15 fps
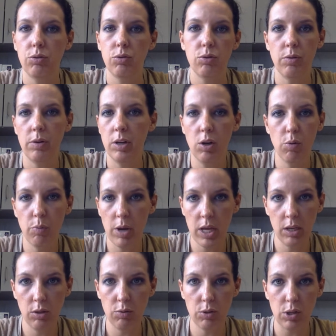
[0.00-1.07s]
Do I know
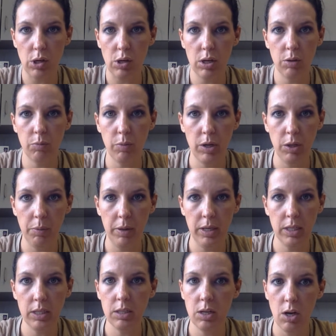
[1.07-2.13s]
when you started and when you
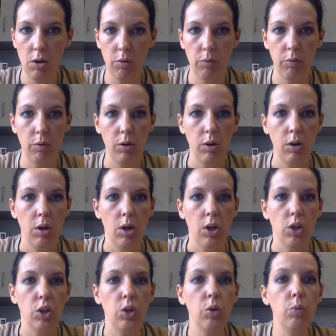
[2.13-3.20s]
ended? No.
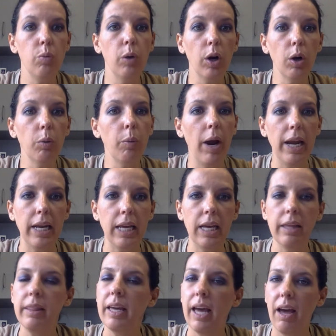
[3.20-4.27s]
You were waiting
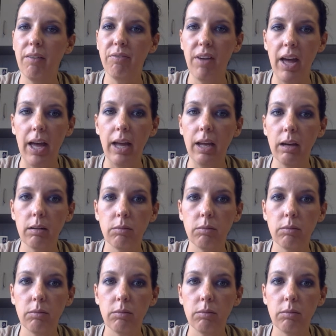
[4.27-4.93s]
in the cafe.